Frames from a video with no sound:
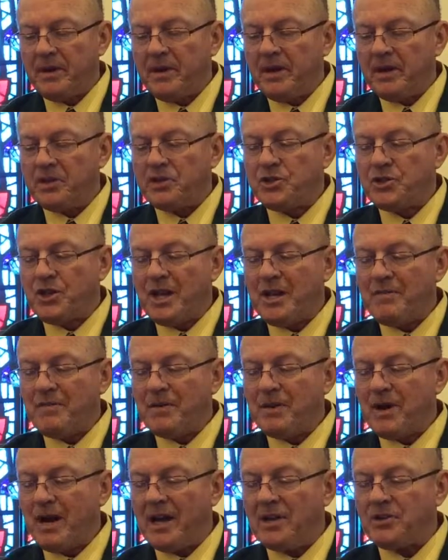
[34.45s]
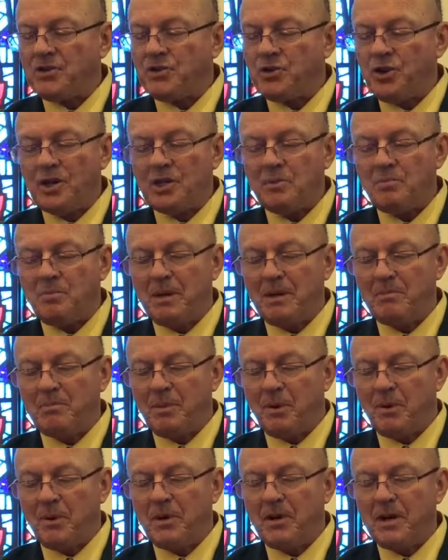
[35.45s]
A Savior has just been
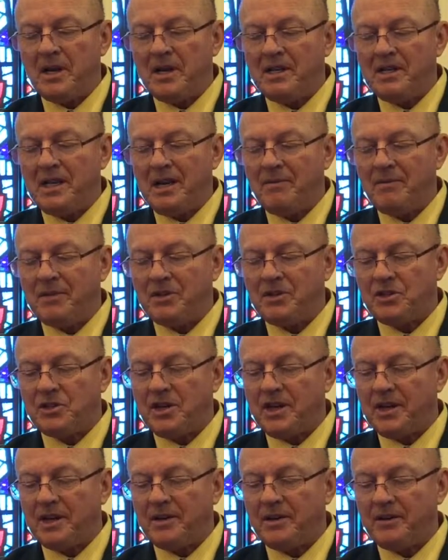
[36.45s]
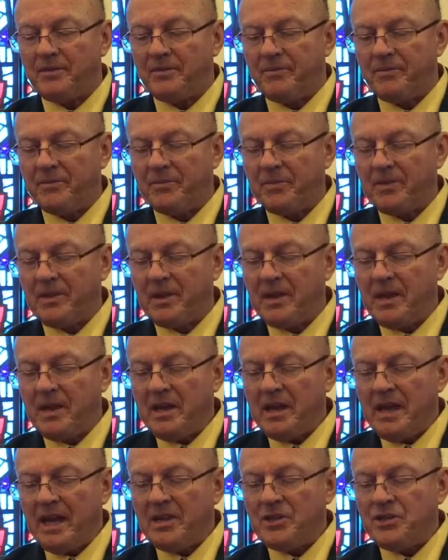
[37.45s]
born in David's town,
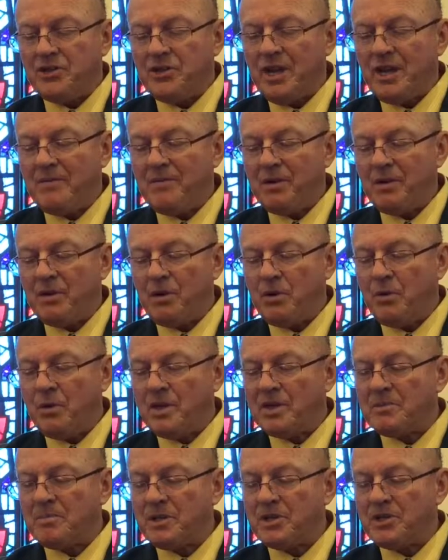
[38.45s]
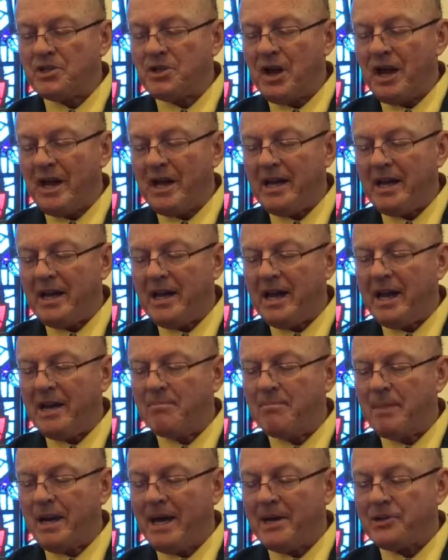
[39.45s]
a Savior who is Messiah
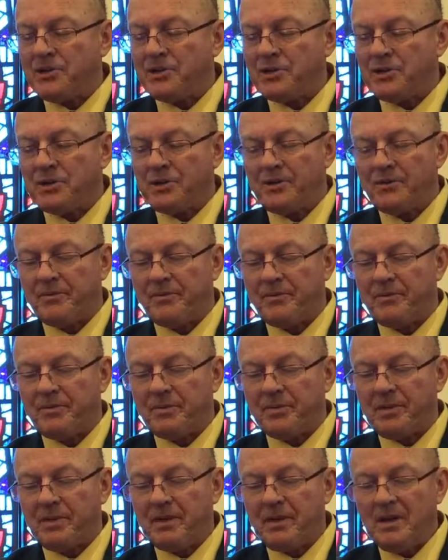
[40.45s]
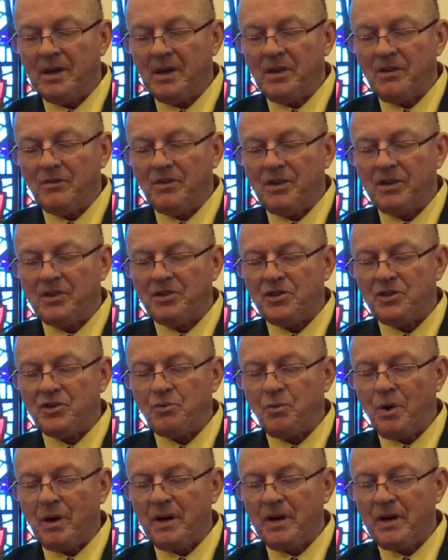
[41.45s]
and Master. This
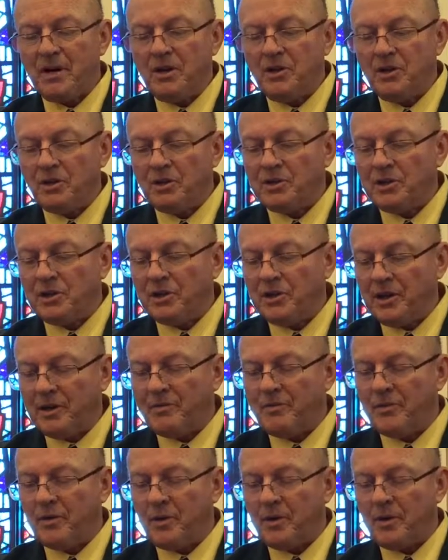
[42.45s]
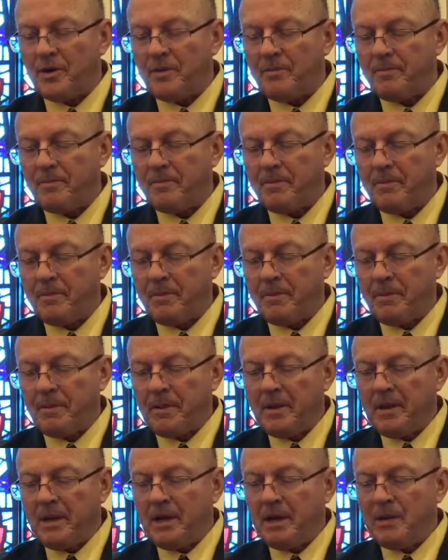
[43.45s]
is what you're to look for,
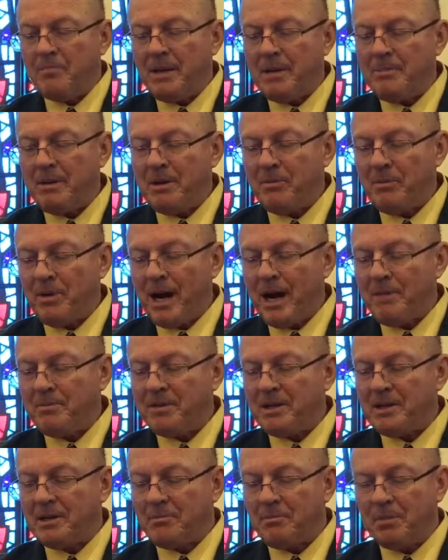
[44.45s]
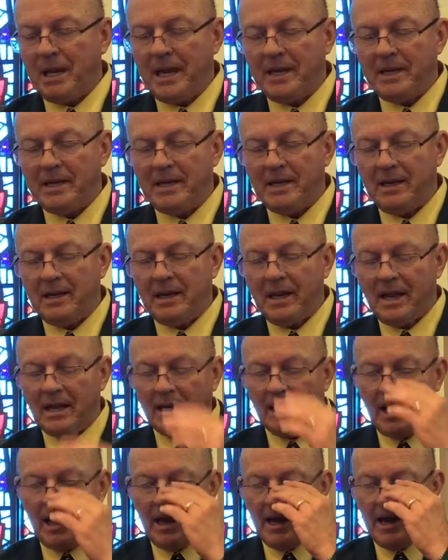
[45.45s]
a baby wrapped in a blanket
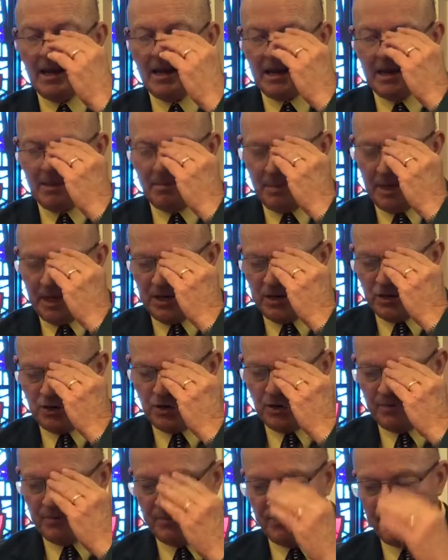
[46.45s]
and lying in a manger."